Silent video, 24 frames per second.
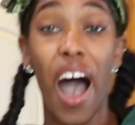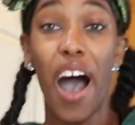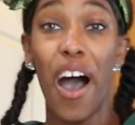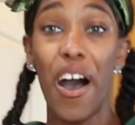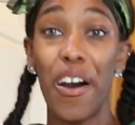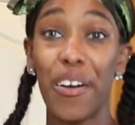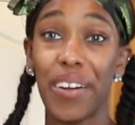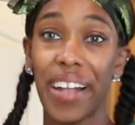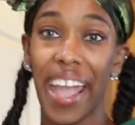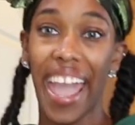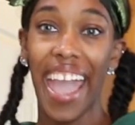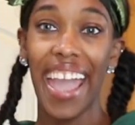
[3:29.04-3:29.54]

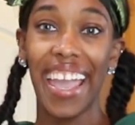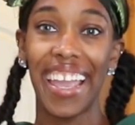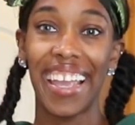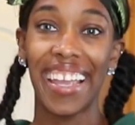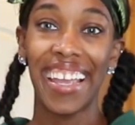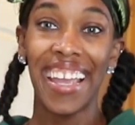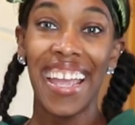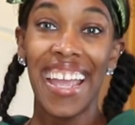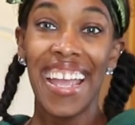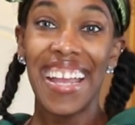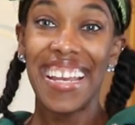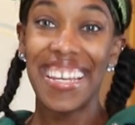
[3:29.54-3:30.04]

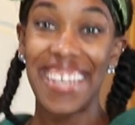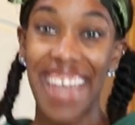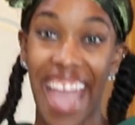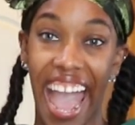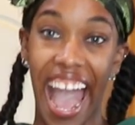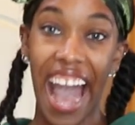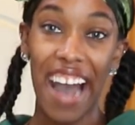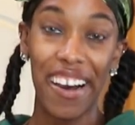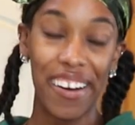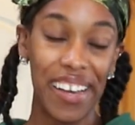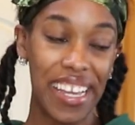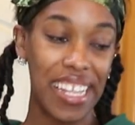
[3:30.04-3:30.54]
Okay,
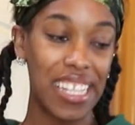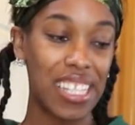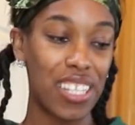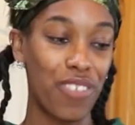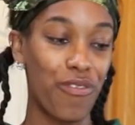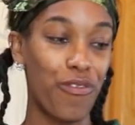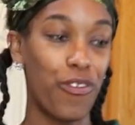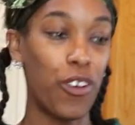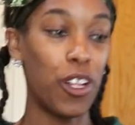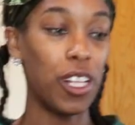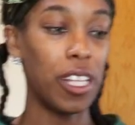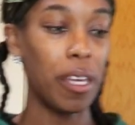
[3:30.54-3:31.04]
now it's
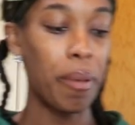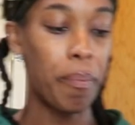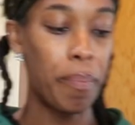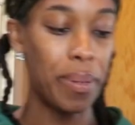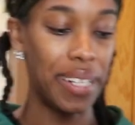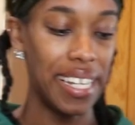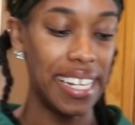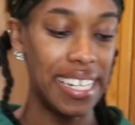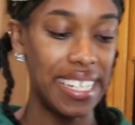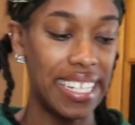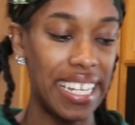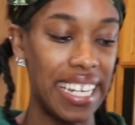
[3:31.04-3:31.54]
fully
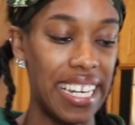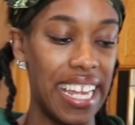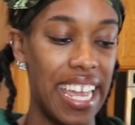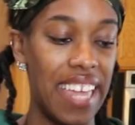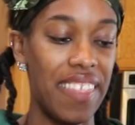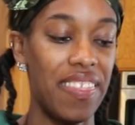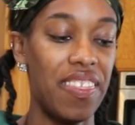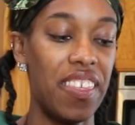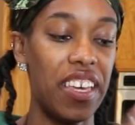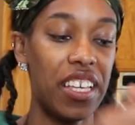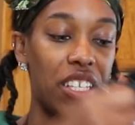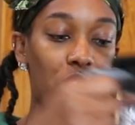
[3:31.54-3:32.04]
blended,
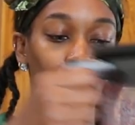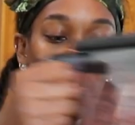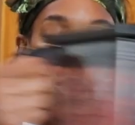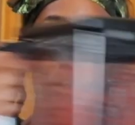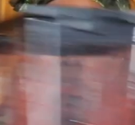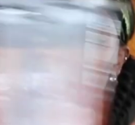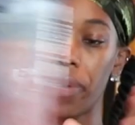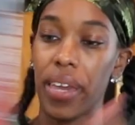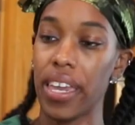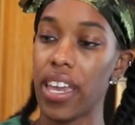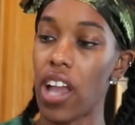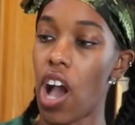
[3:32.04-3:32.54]
and this
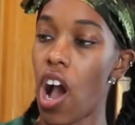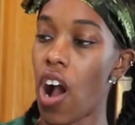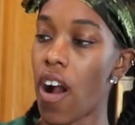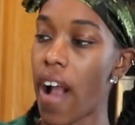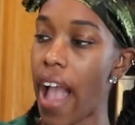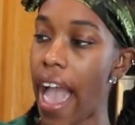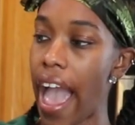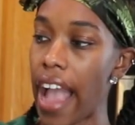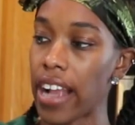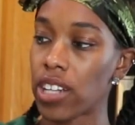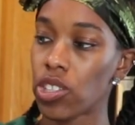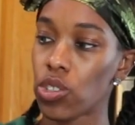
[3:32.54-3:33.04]
will be
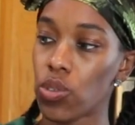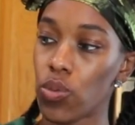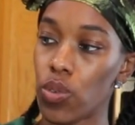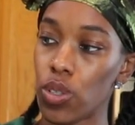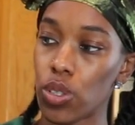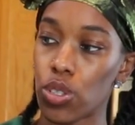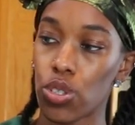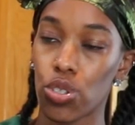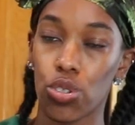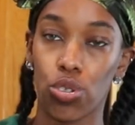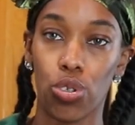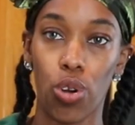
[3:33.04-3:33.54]
our
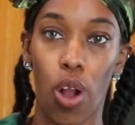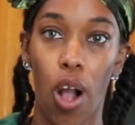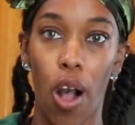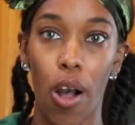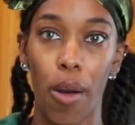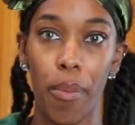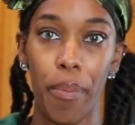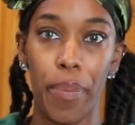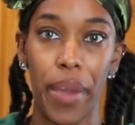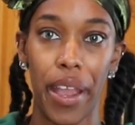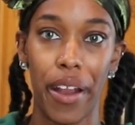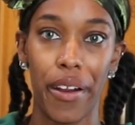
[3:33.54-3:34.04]
actual
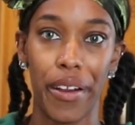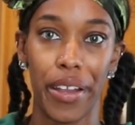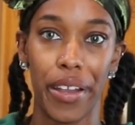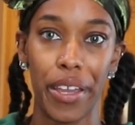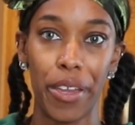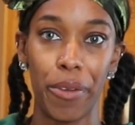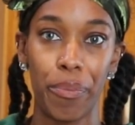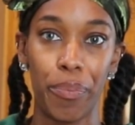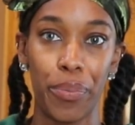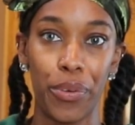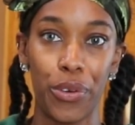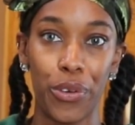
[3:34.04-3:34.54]

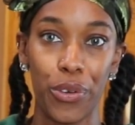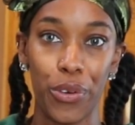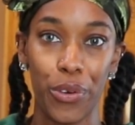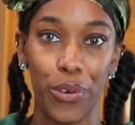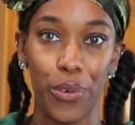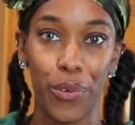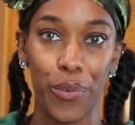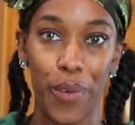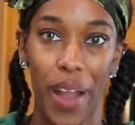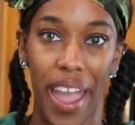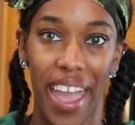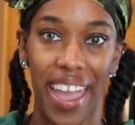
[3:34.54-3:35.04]
strawberry
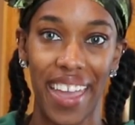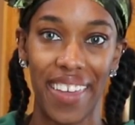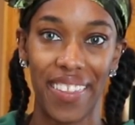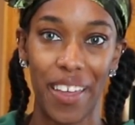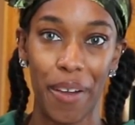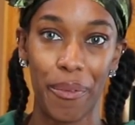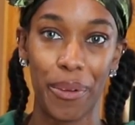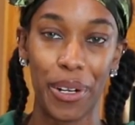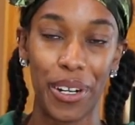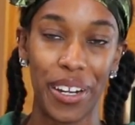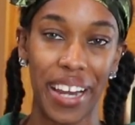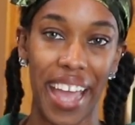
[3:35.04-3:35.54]
puree
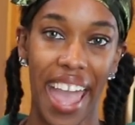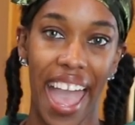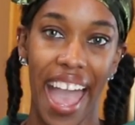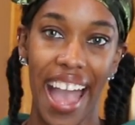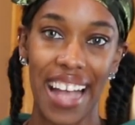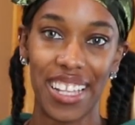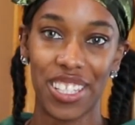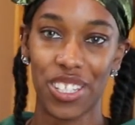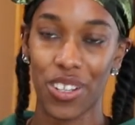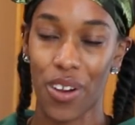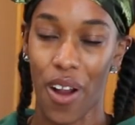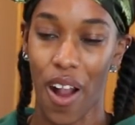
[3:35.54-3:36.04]
that we're gonna
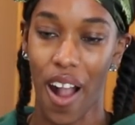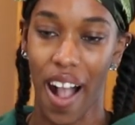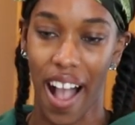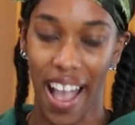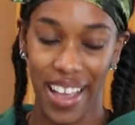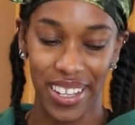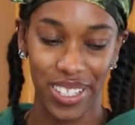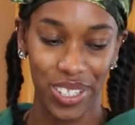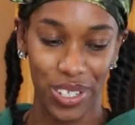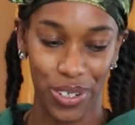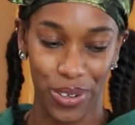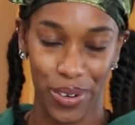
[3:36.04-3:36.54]
add to our
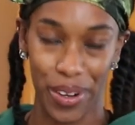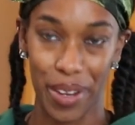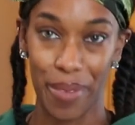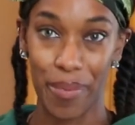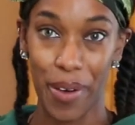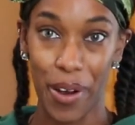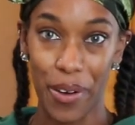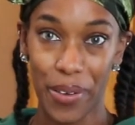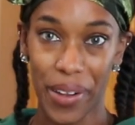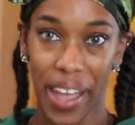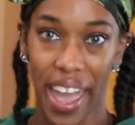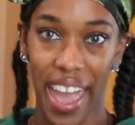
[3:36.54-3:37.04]
ice cream,
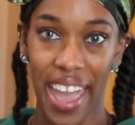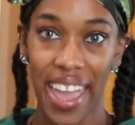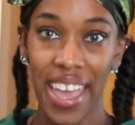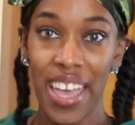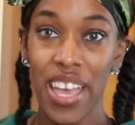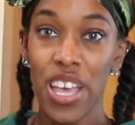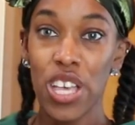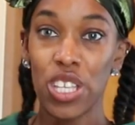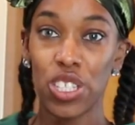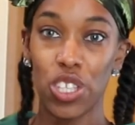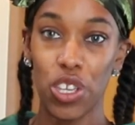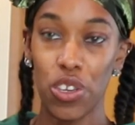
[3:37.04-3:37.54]
okay?
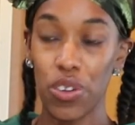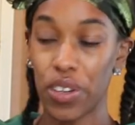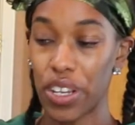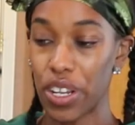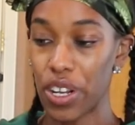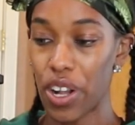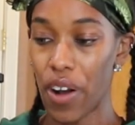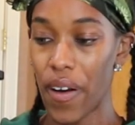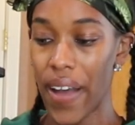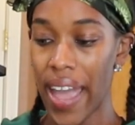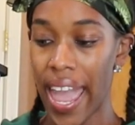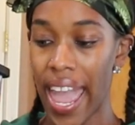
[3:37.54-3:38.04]
So you can
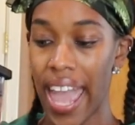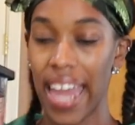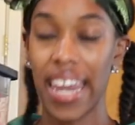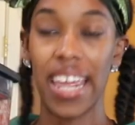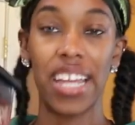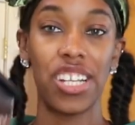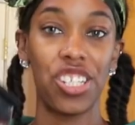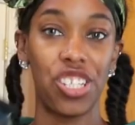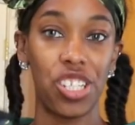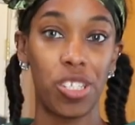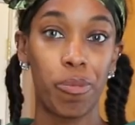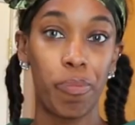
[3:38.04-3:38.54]
go ahead
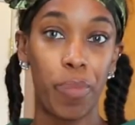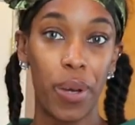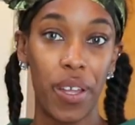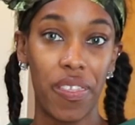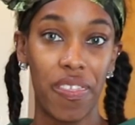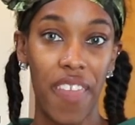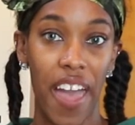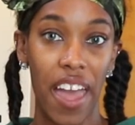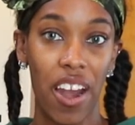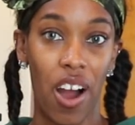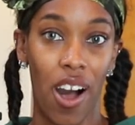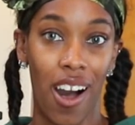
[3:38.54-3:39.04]
and just
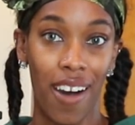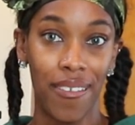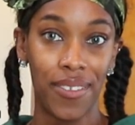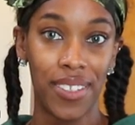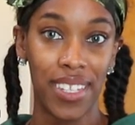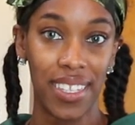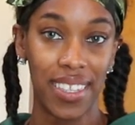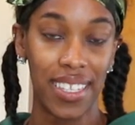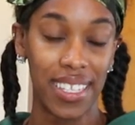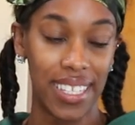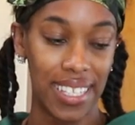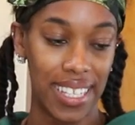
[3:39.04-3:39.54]
put that off
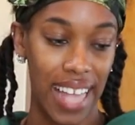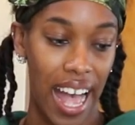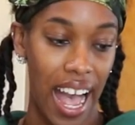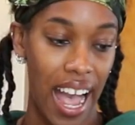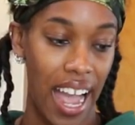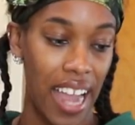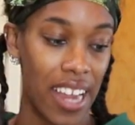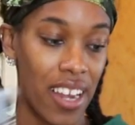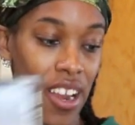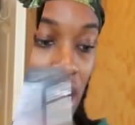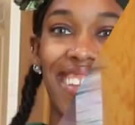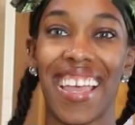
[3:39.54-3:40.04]
to the
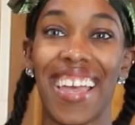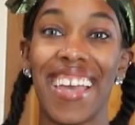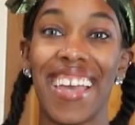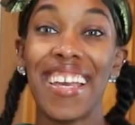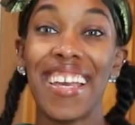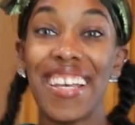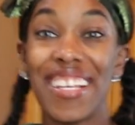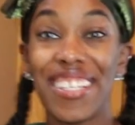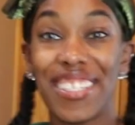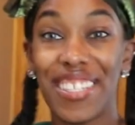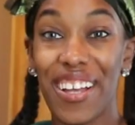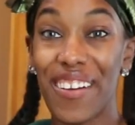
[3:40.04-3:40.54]
side.
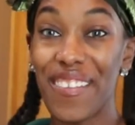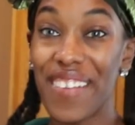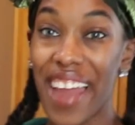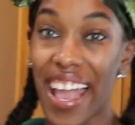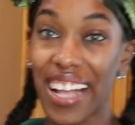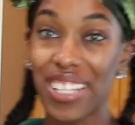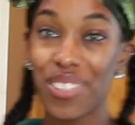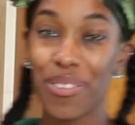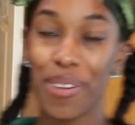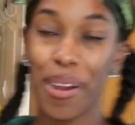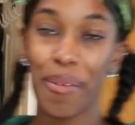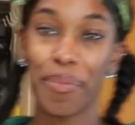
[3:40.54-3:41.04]
So
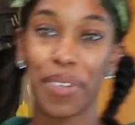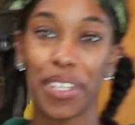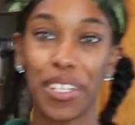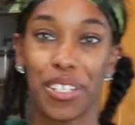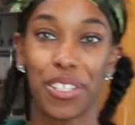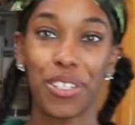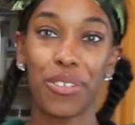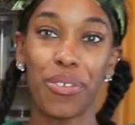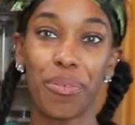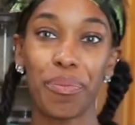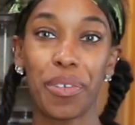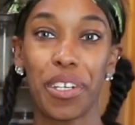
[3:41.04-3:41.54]
next what I'm
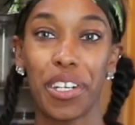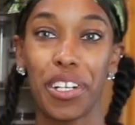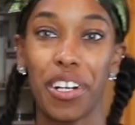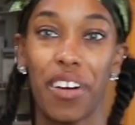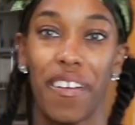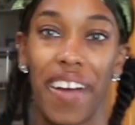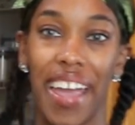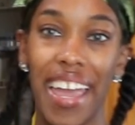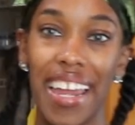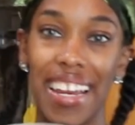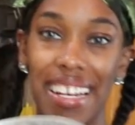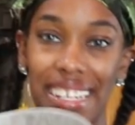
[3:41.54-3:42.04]
gonna do, I'm gonna
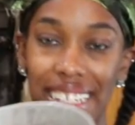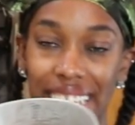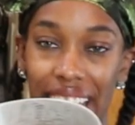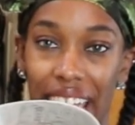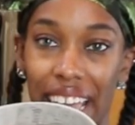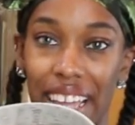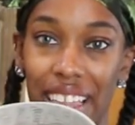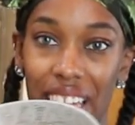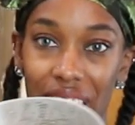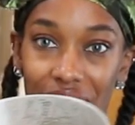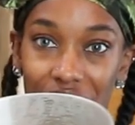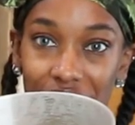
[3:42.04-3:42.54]
go ahead and
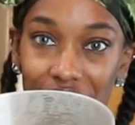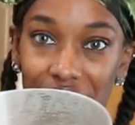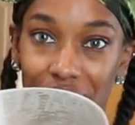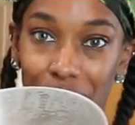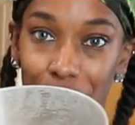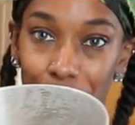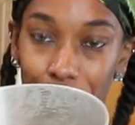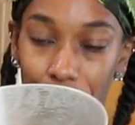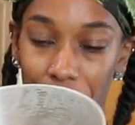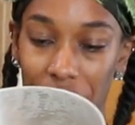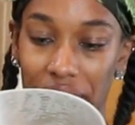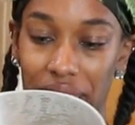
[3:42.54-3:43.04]
take
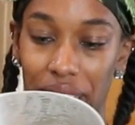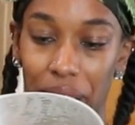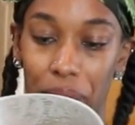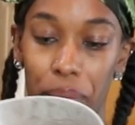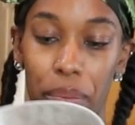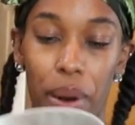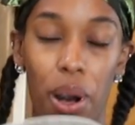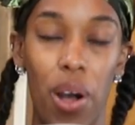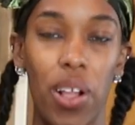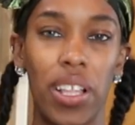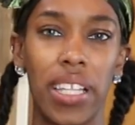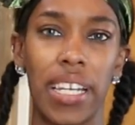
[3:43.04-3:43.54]
this mixing
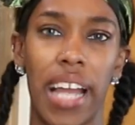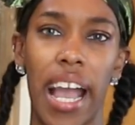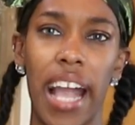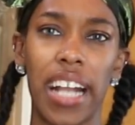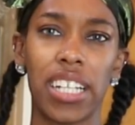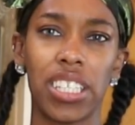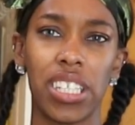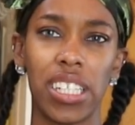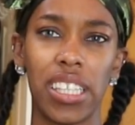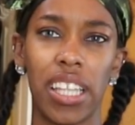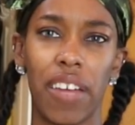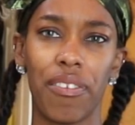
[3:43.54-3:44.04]
bowl, and I
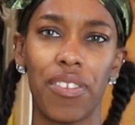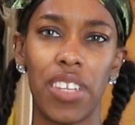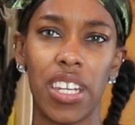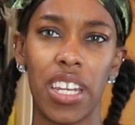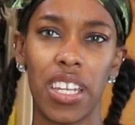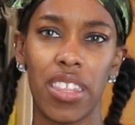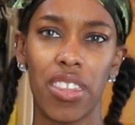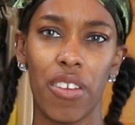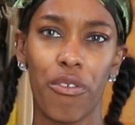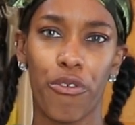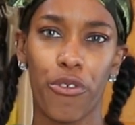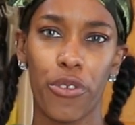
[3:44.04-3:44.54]
actually left it
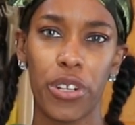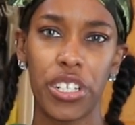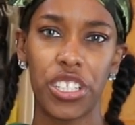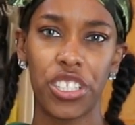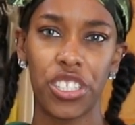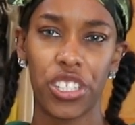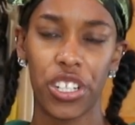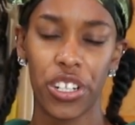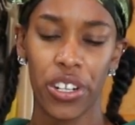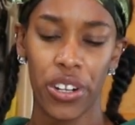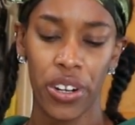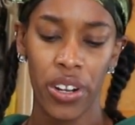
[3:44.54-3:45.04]
in the
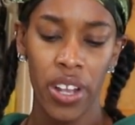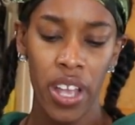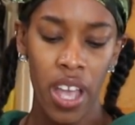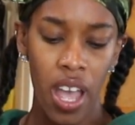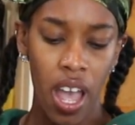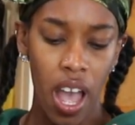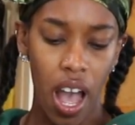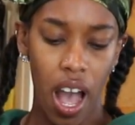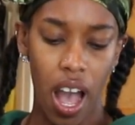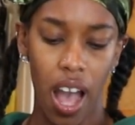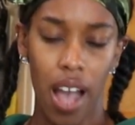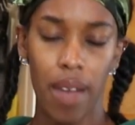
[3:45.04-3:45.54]
freezer
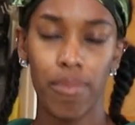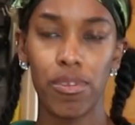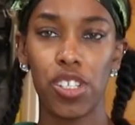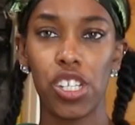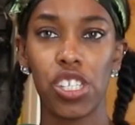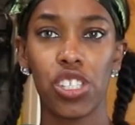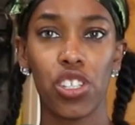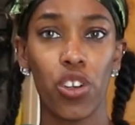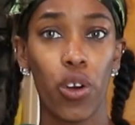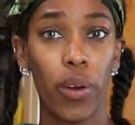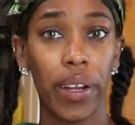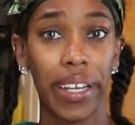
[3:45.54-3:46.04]

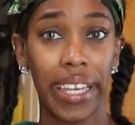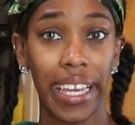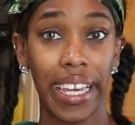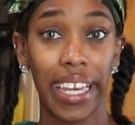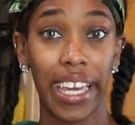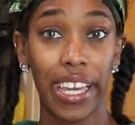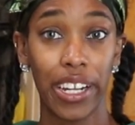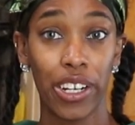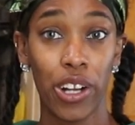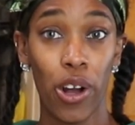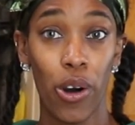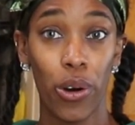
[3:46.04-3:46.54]
just so it can
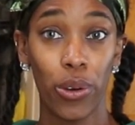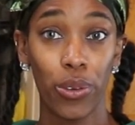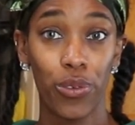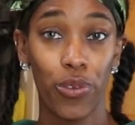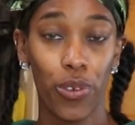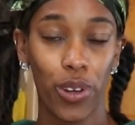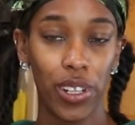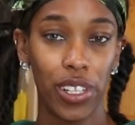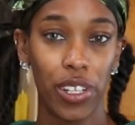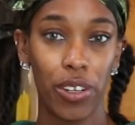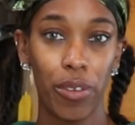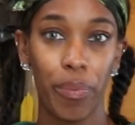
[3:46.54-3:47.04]
get cold
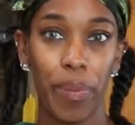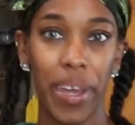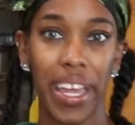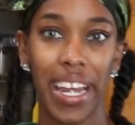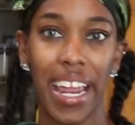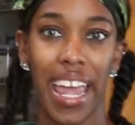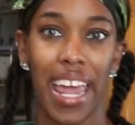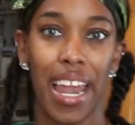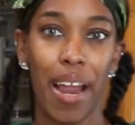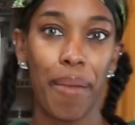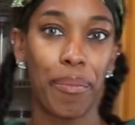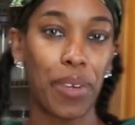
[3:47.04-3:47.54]
for a little
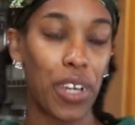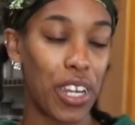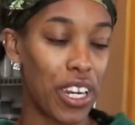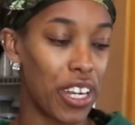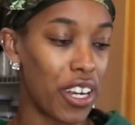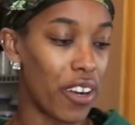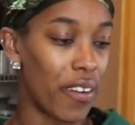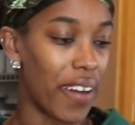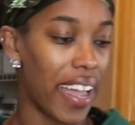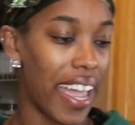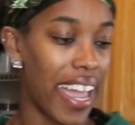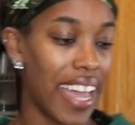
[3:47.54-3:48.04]
bit, and I'm gonna
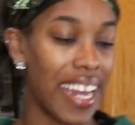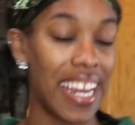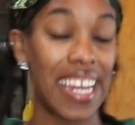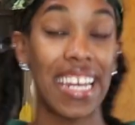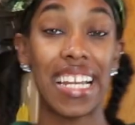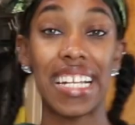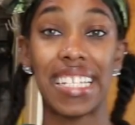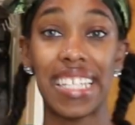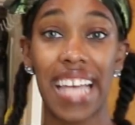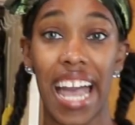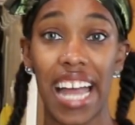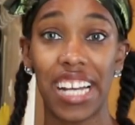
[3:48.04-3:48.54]
go ahead
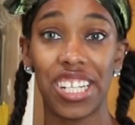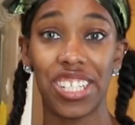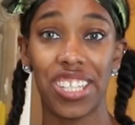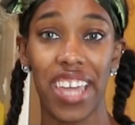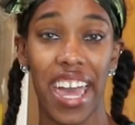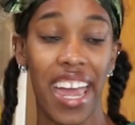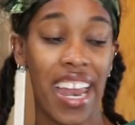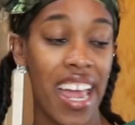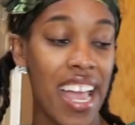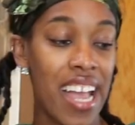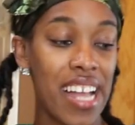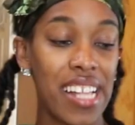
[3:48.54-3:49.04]
and attach
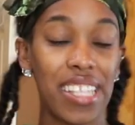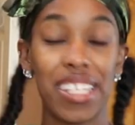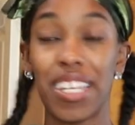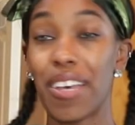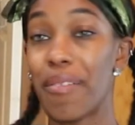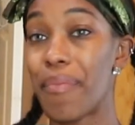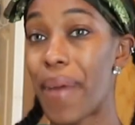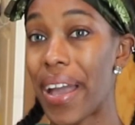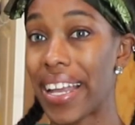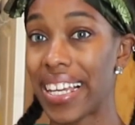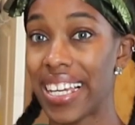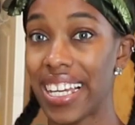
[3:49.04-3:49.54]
that
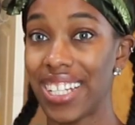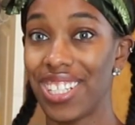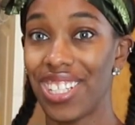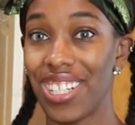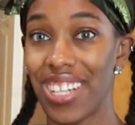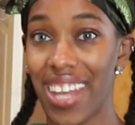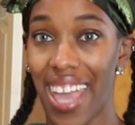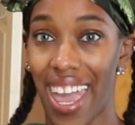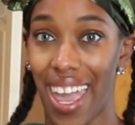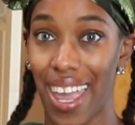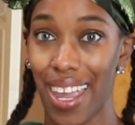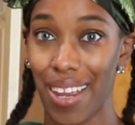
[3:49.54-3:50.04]
to my
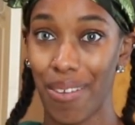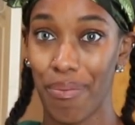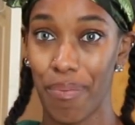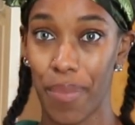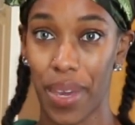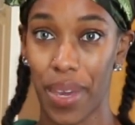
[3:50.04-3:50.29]
KitchenAid